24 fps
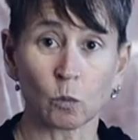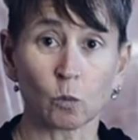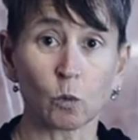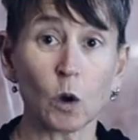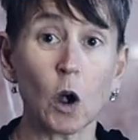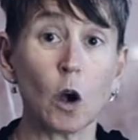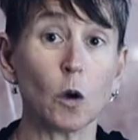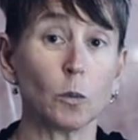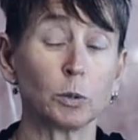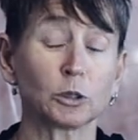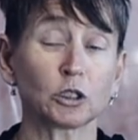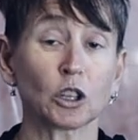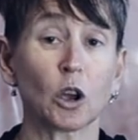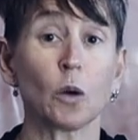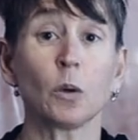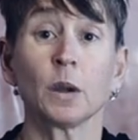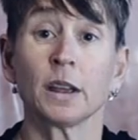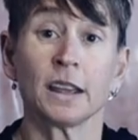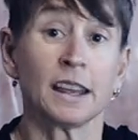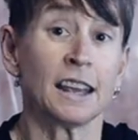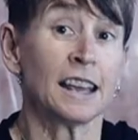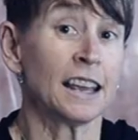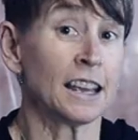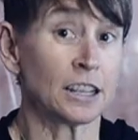rope. So
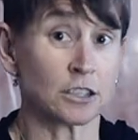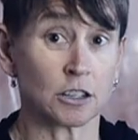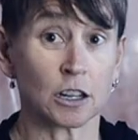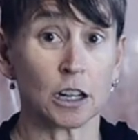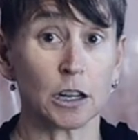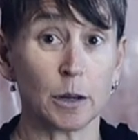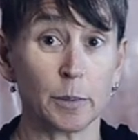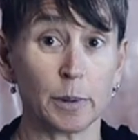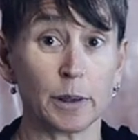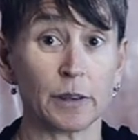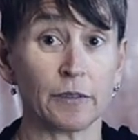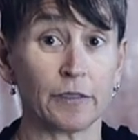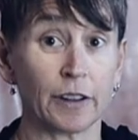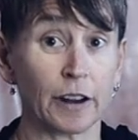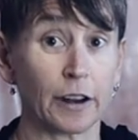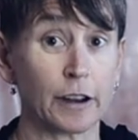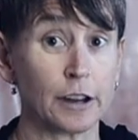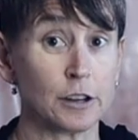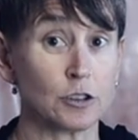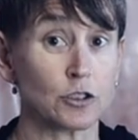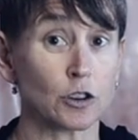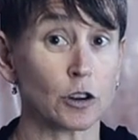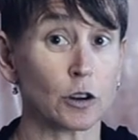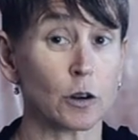it's gonna be
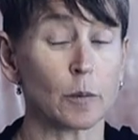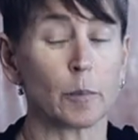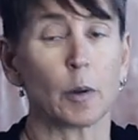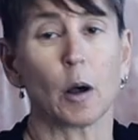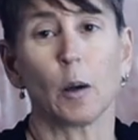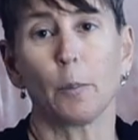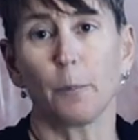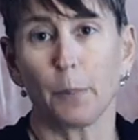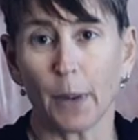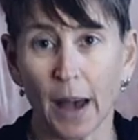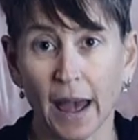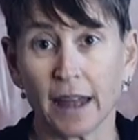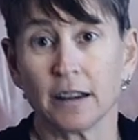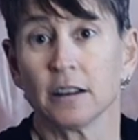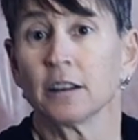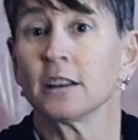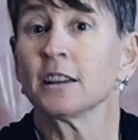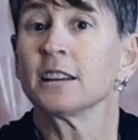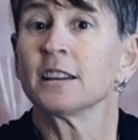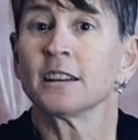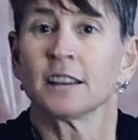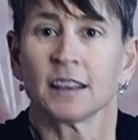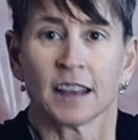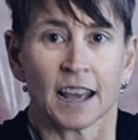very durable, but
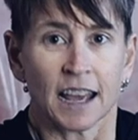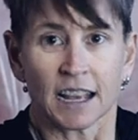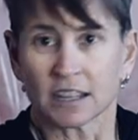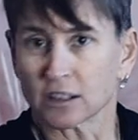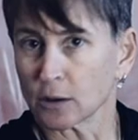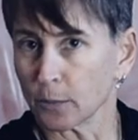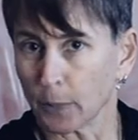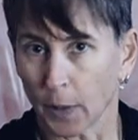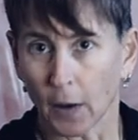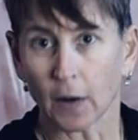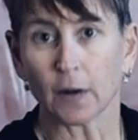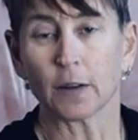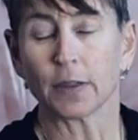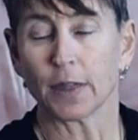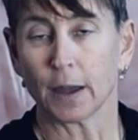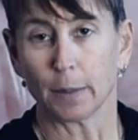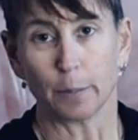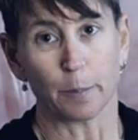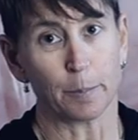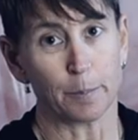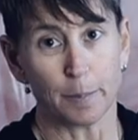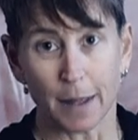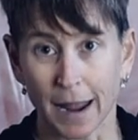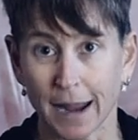it's a part
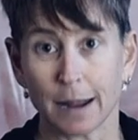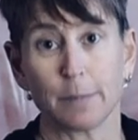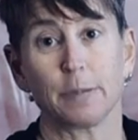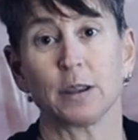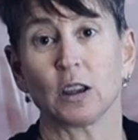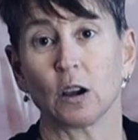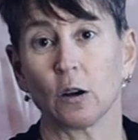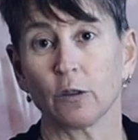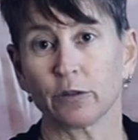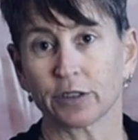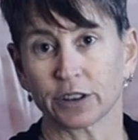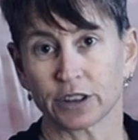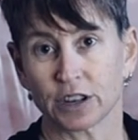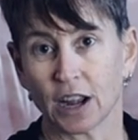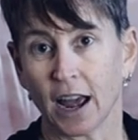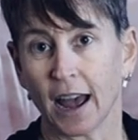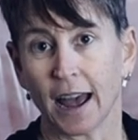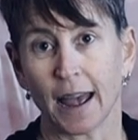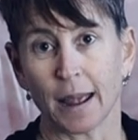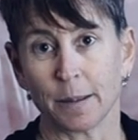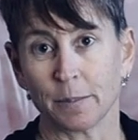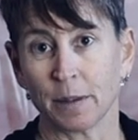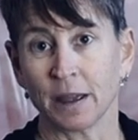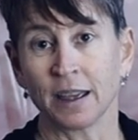that maybe over
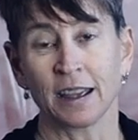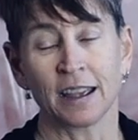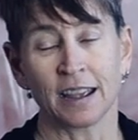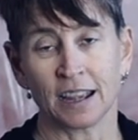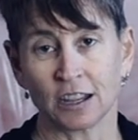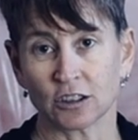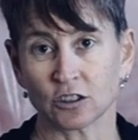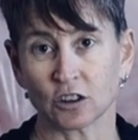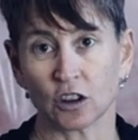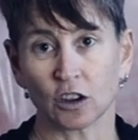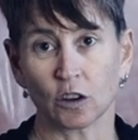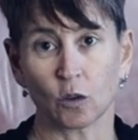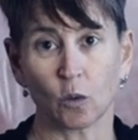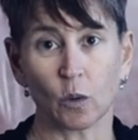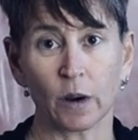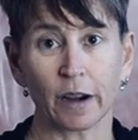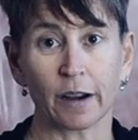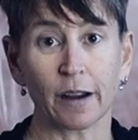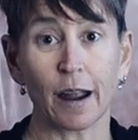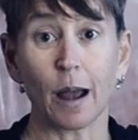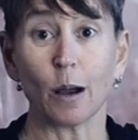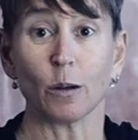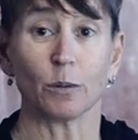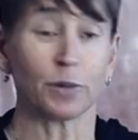time is going to
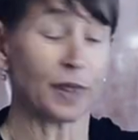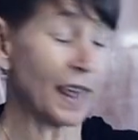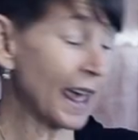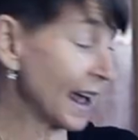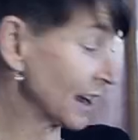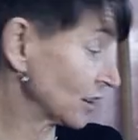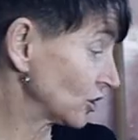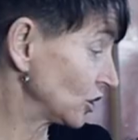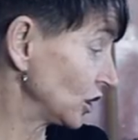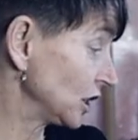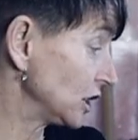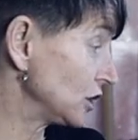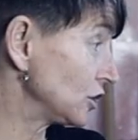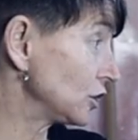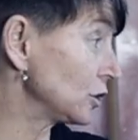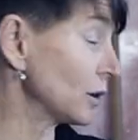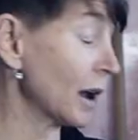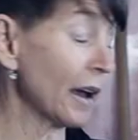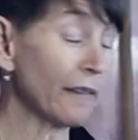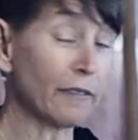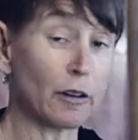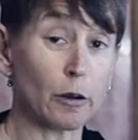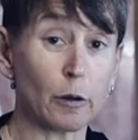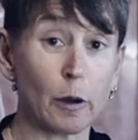wear out. They actually do
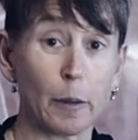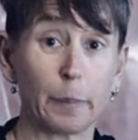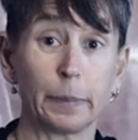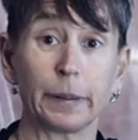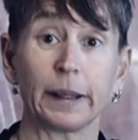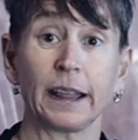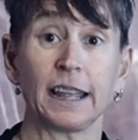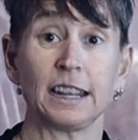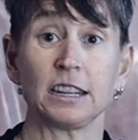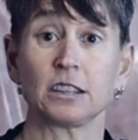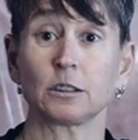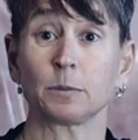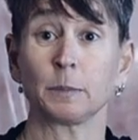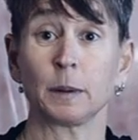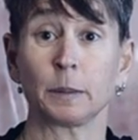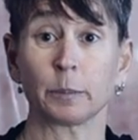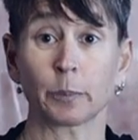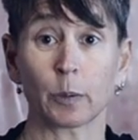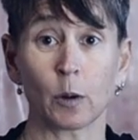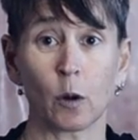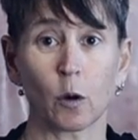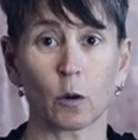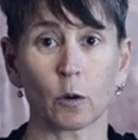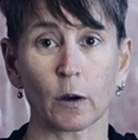have a
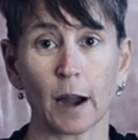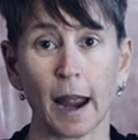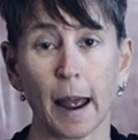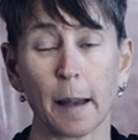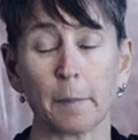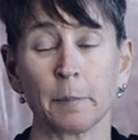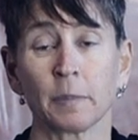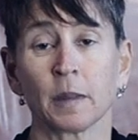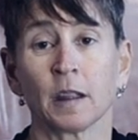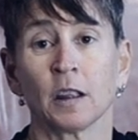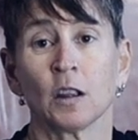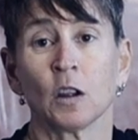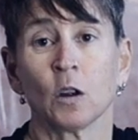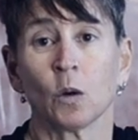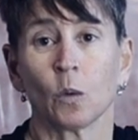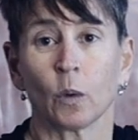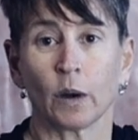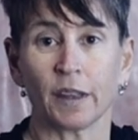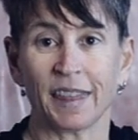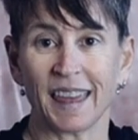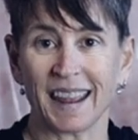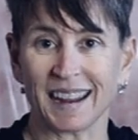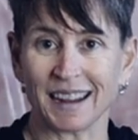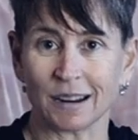replacement program
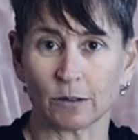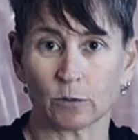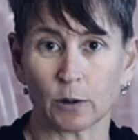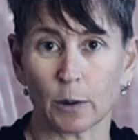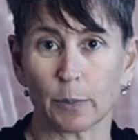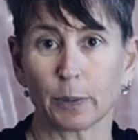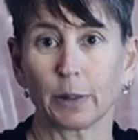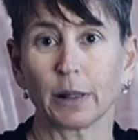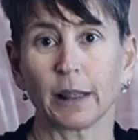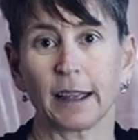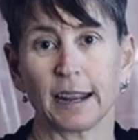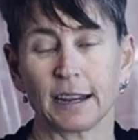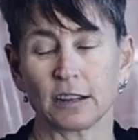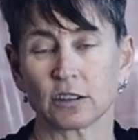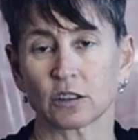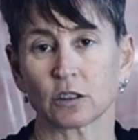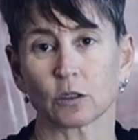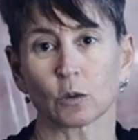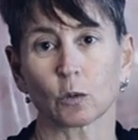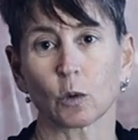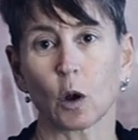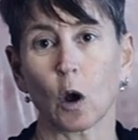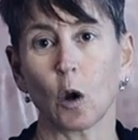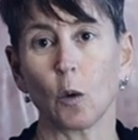where they can replace
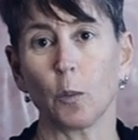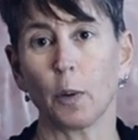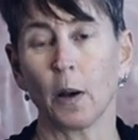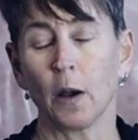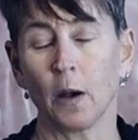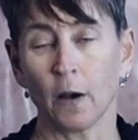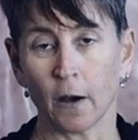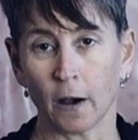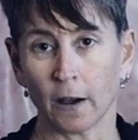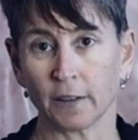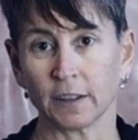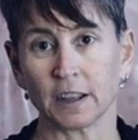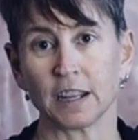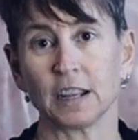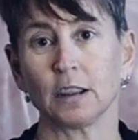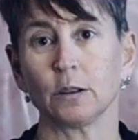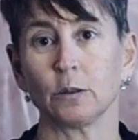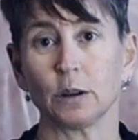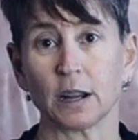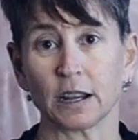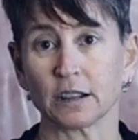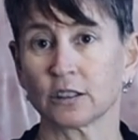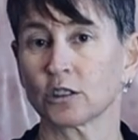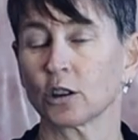the rope on the
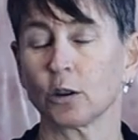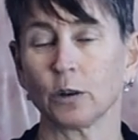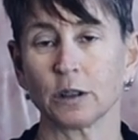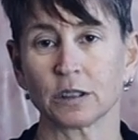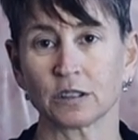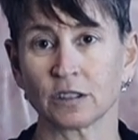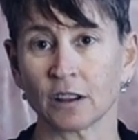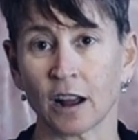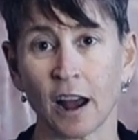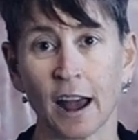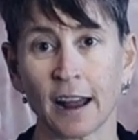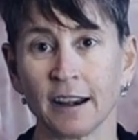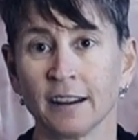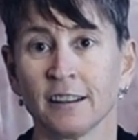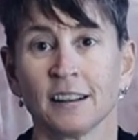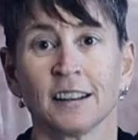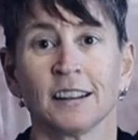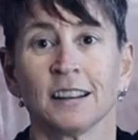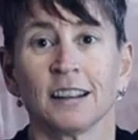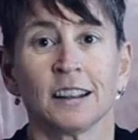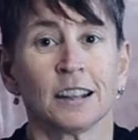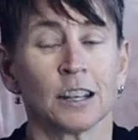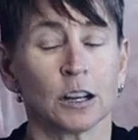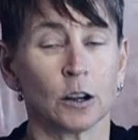unit. So it's not,
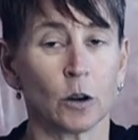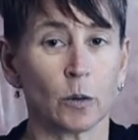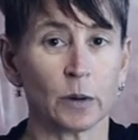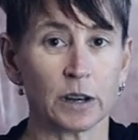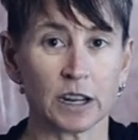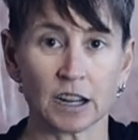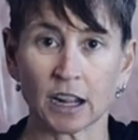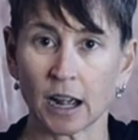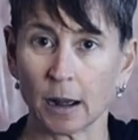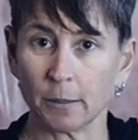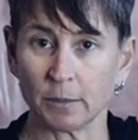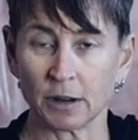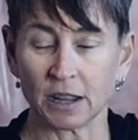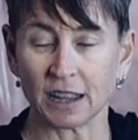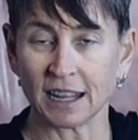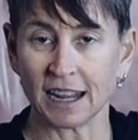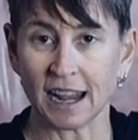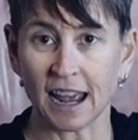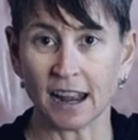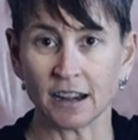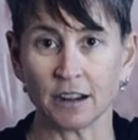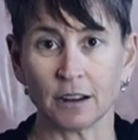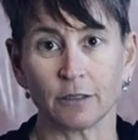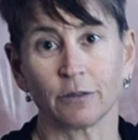you know, when you come to
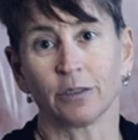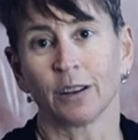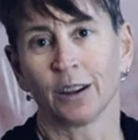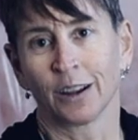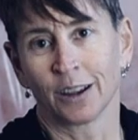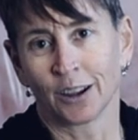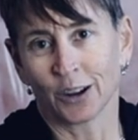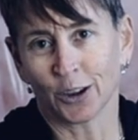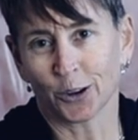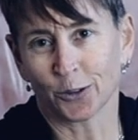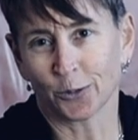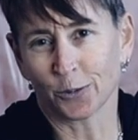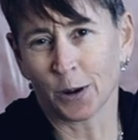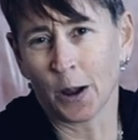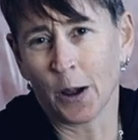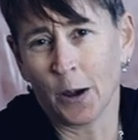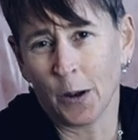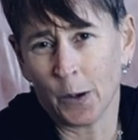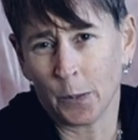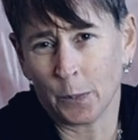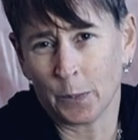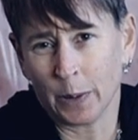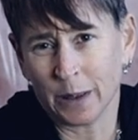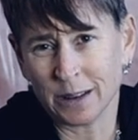the end of your
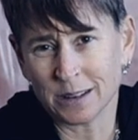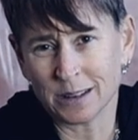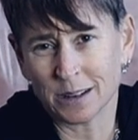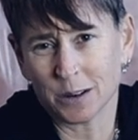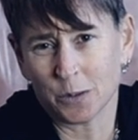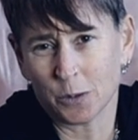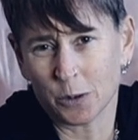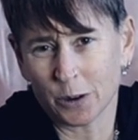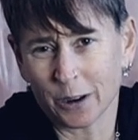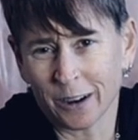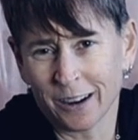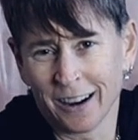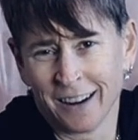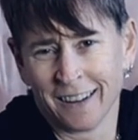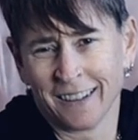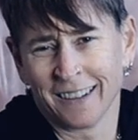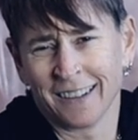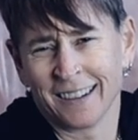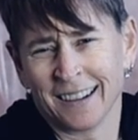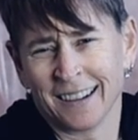rope, as it were,